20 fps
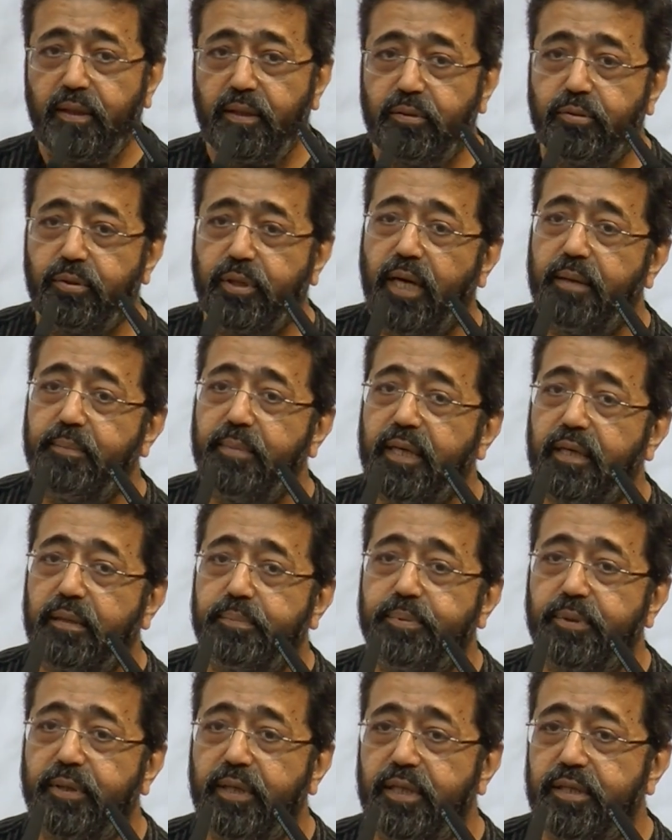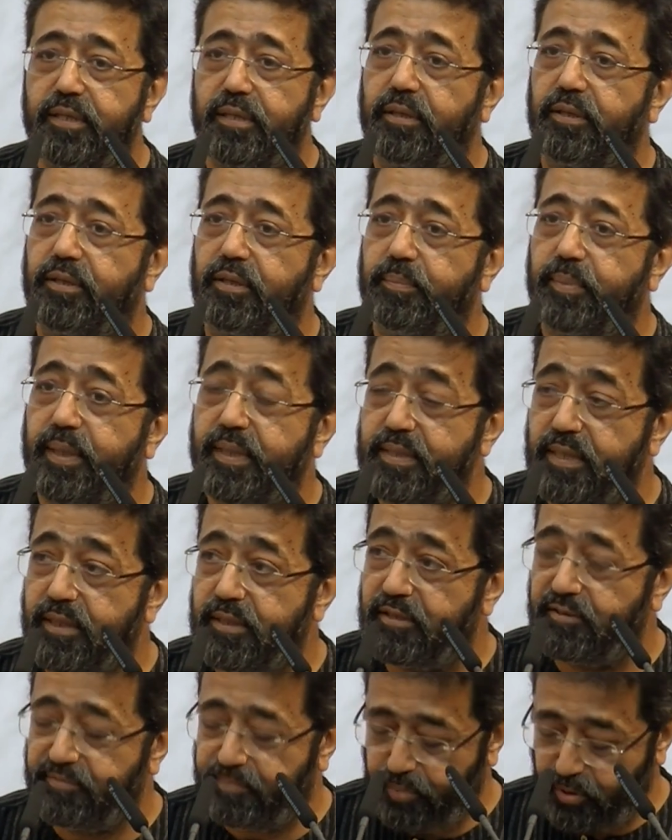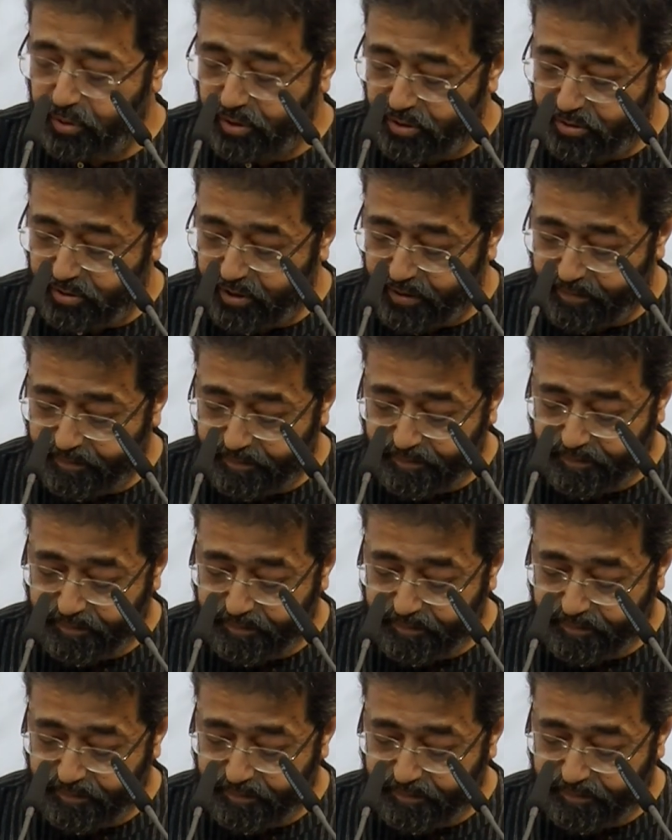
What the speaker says: Could I make a prediction on the basis of poetry?